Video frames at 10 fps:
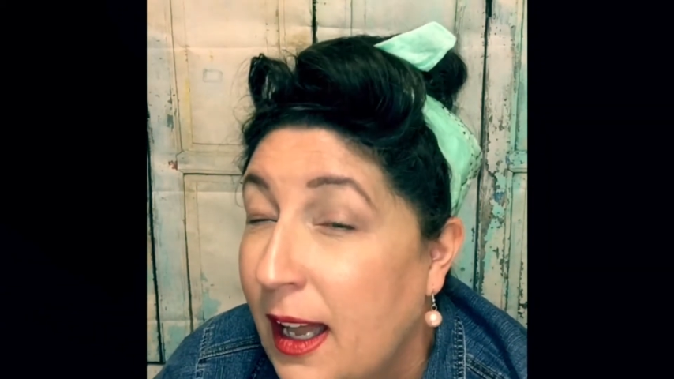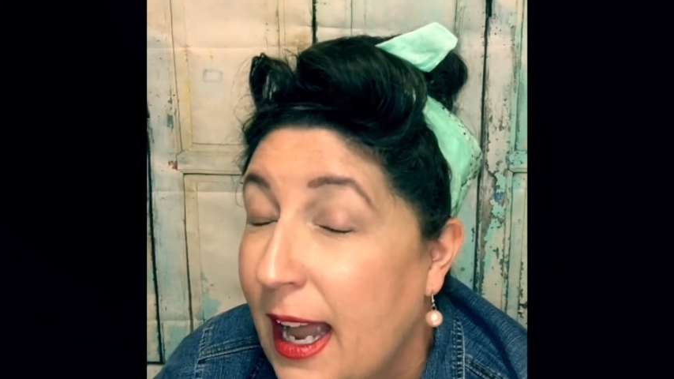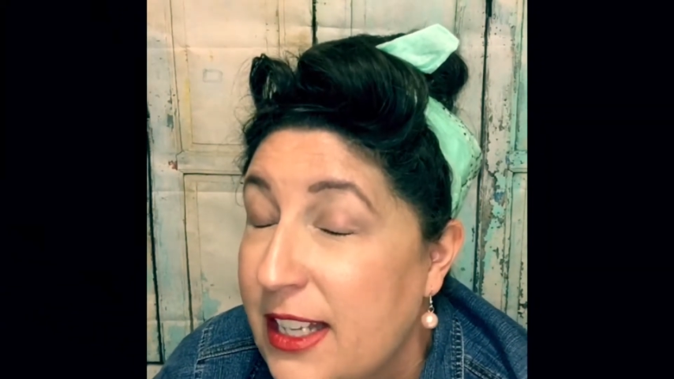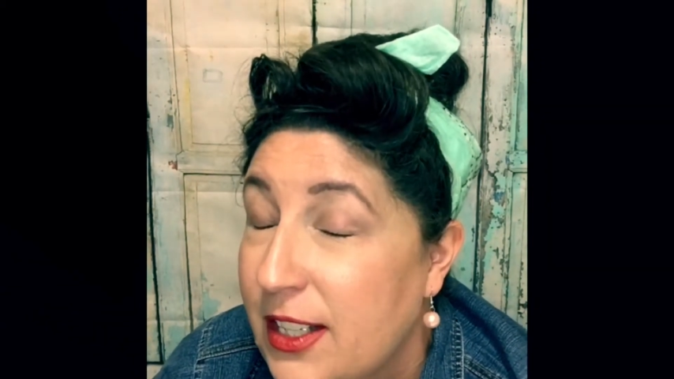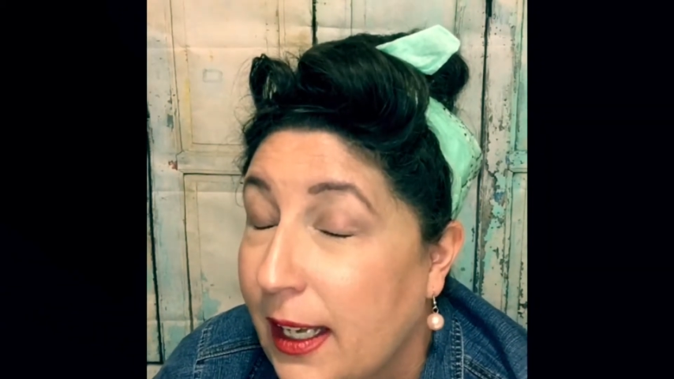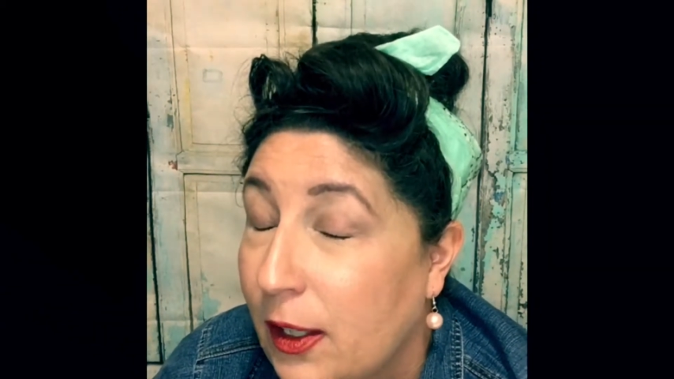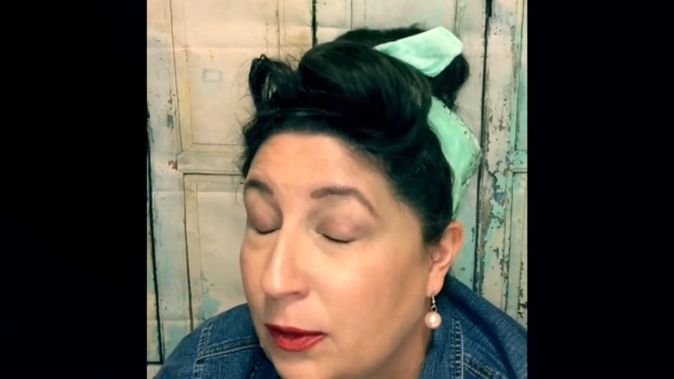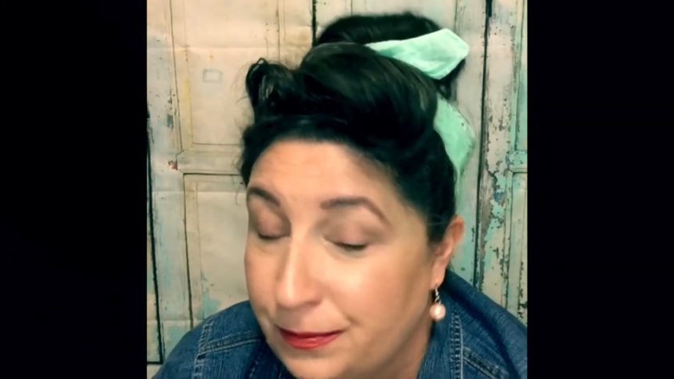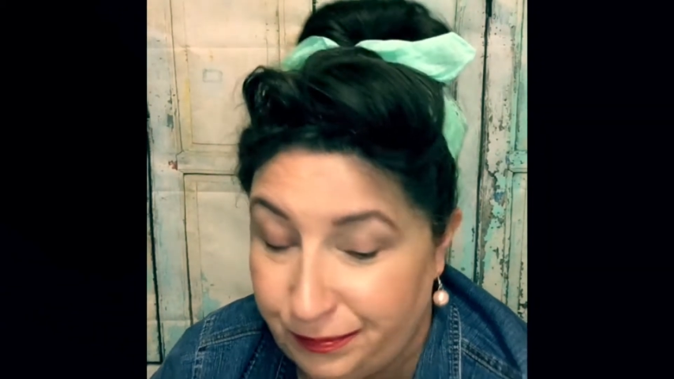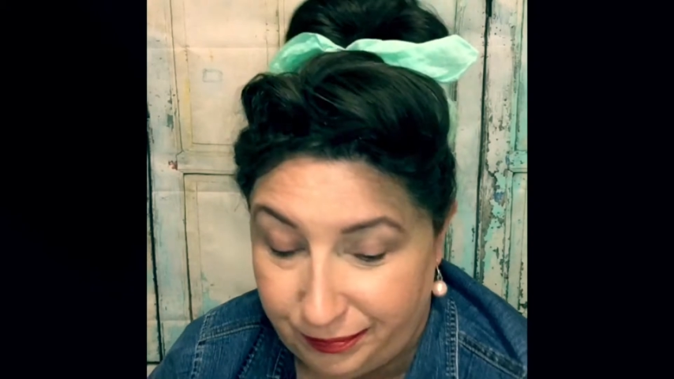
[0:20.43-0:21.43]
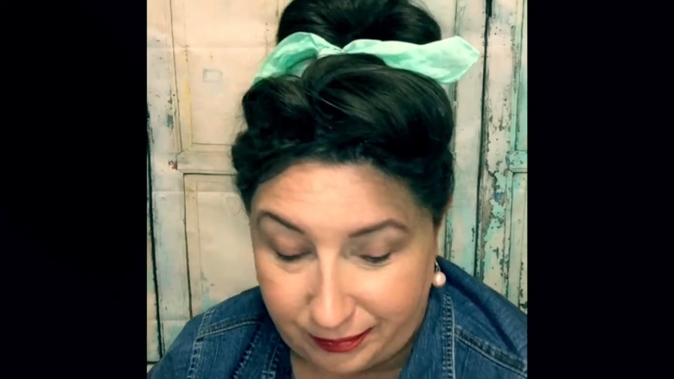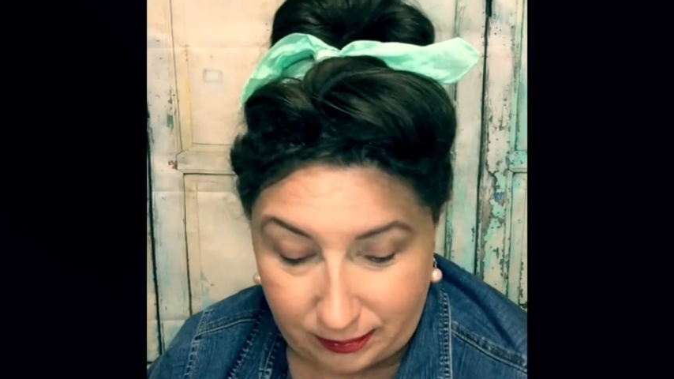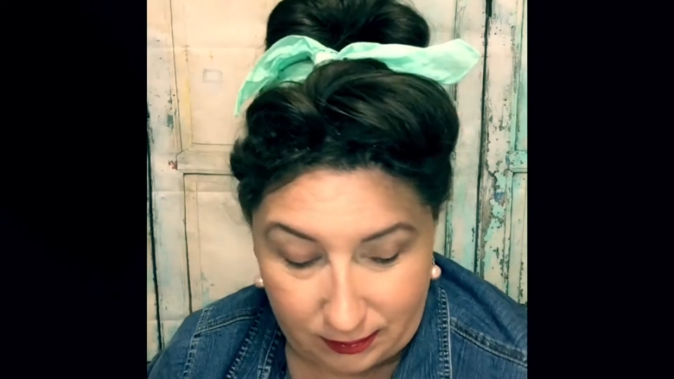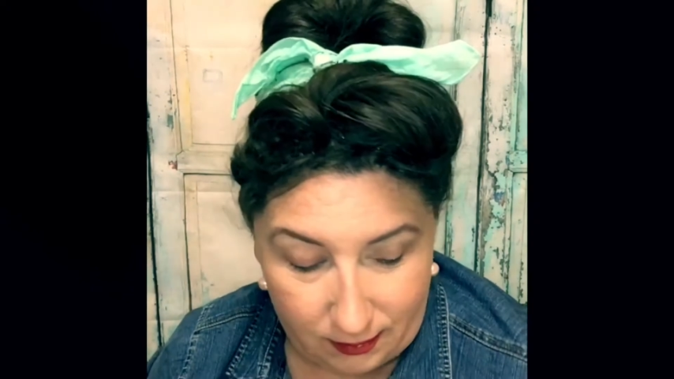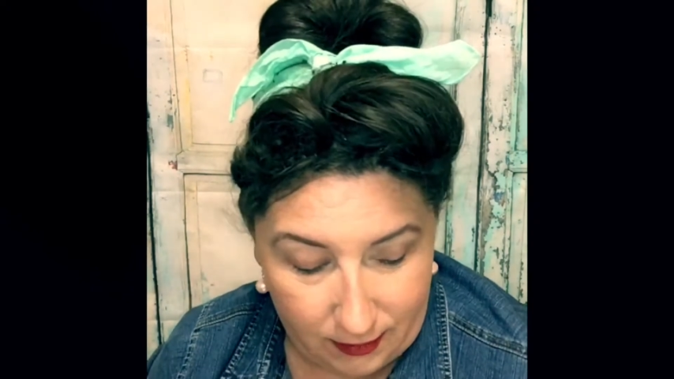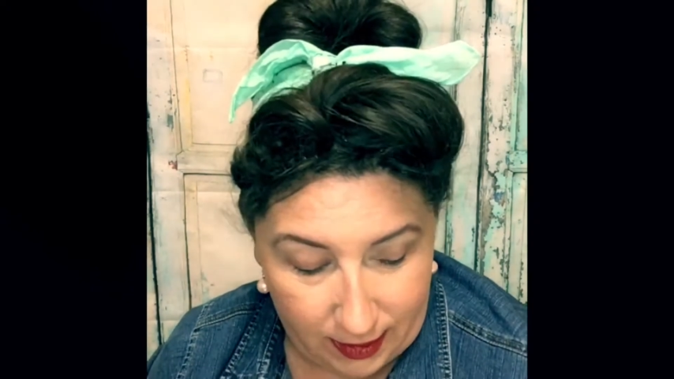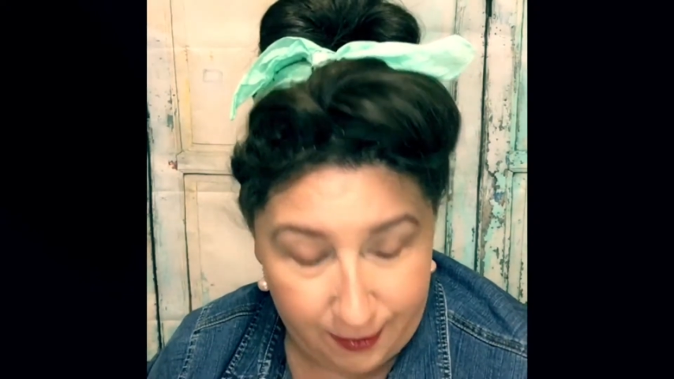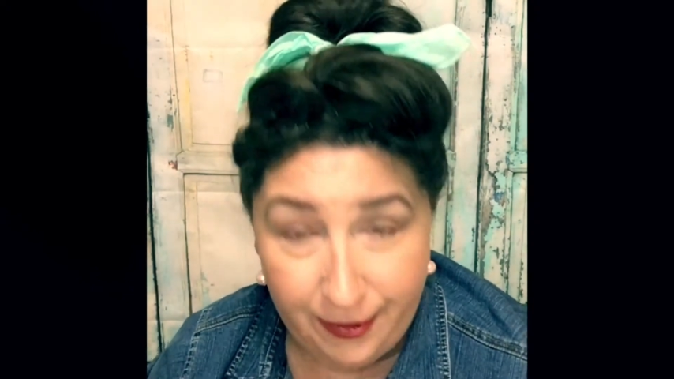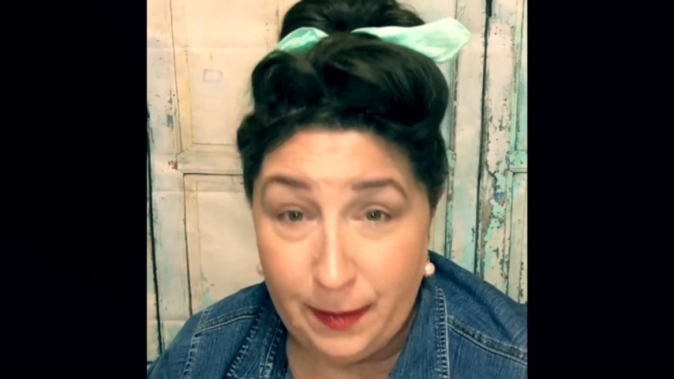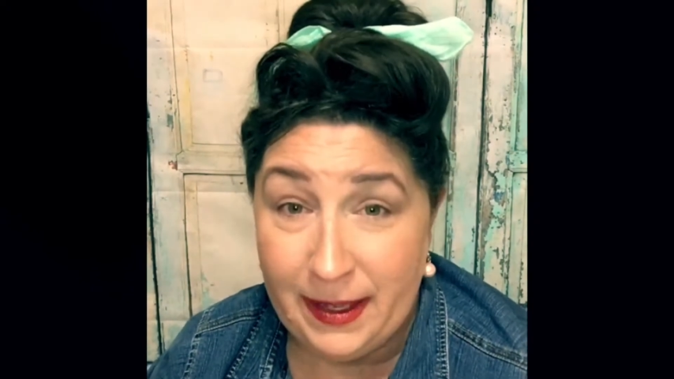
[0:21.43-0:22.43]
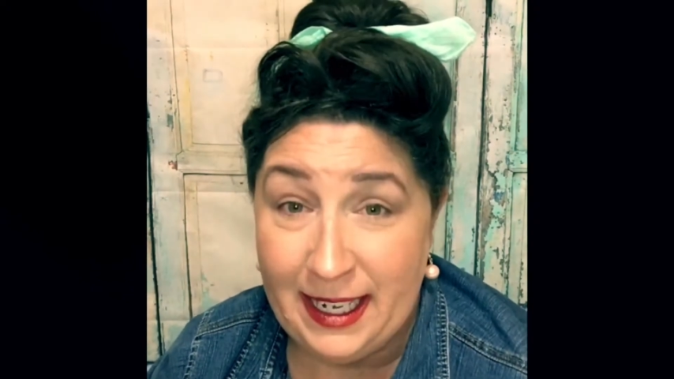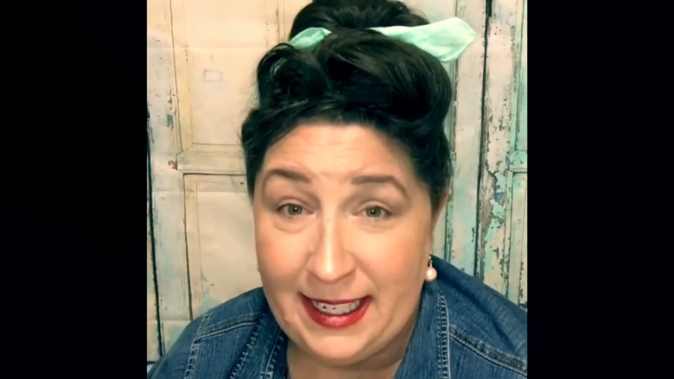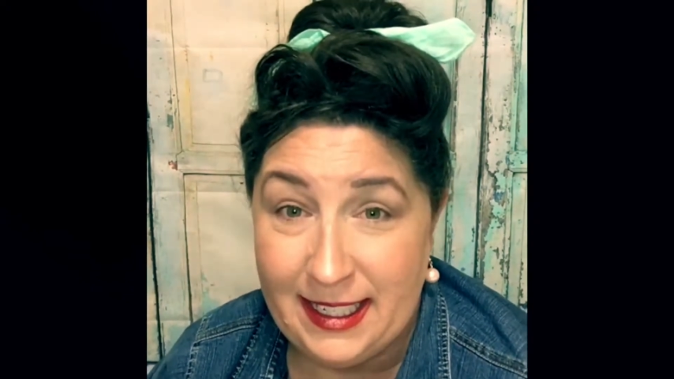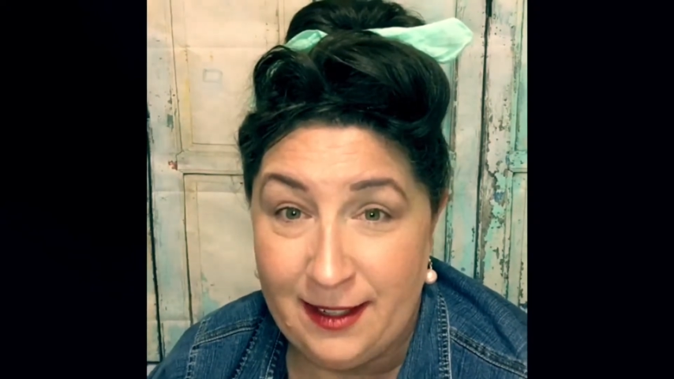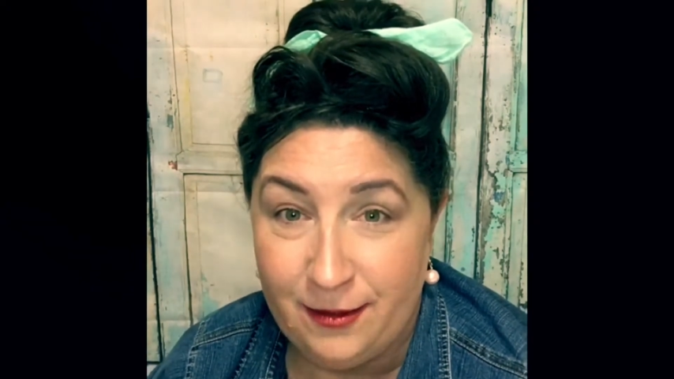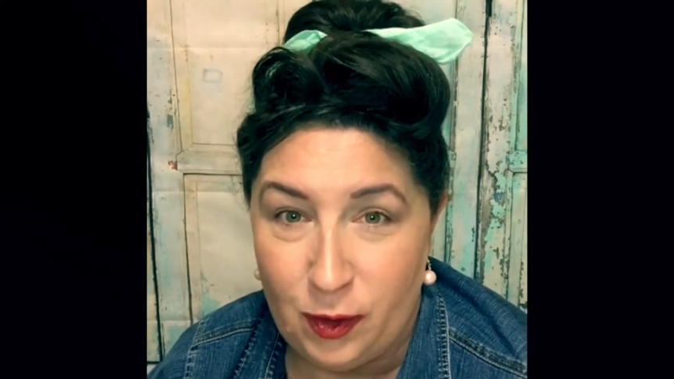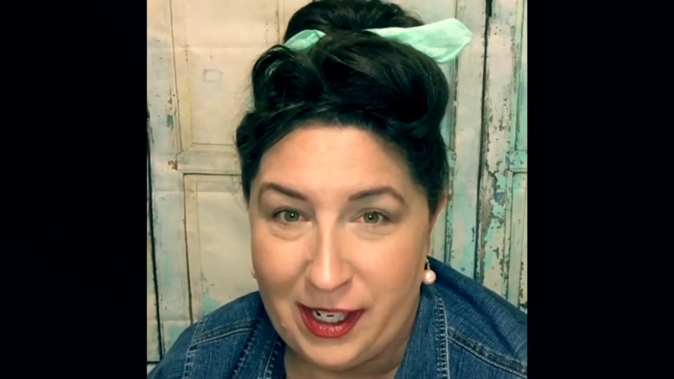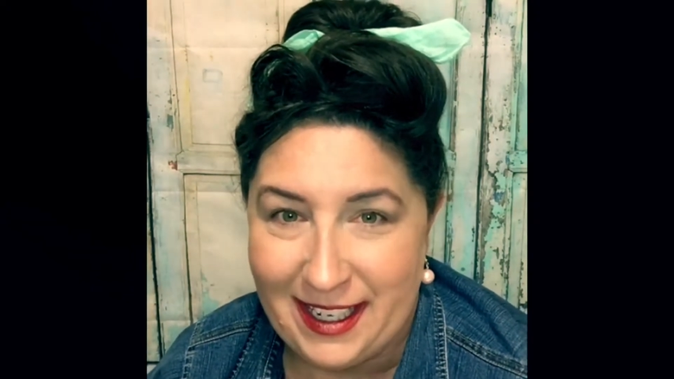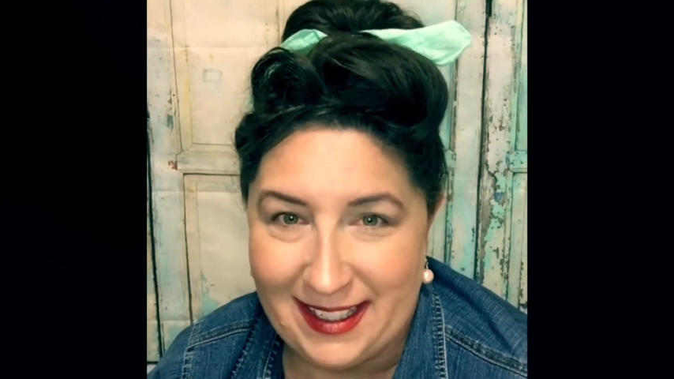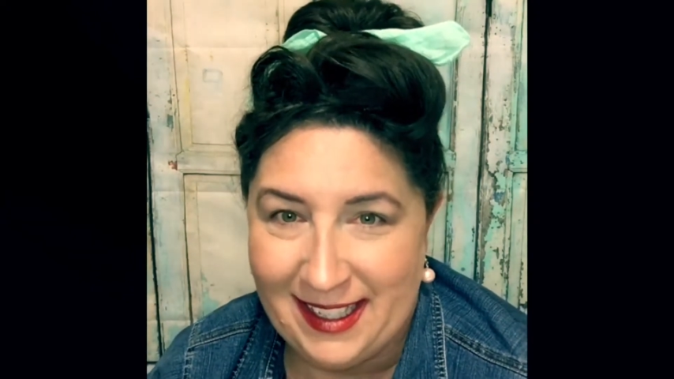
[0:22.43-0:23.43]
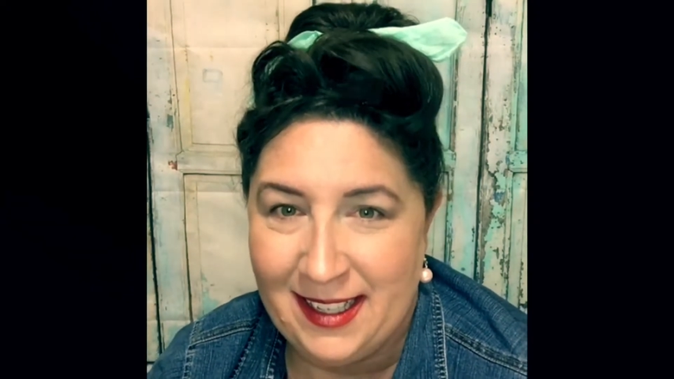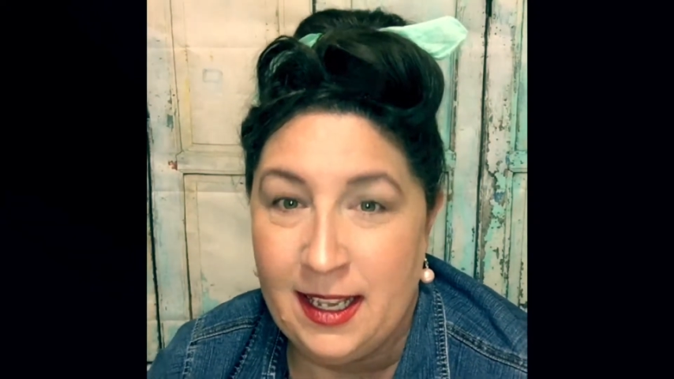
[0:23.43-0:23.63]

eyeshadow from the 1940s.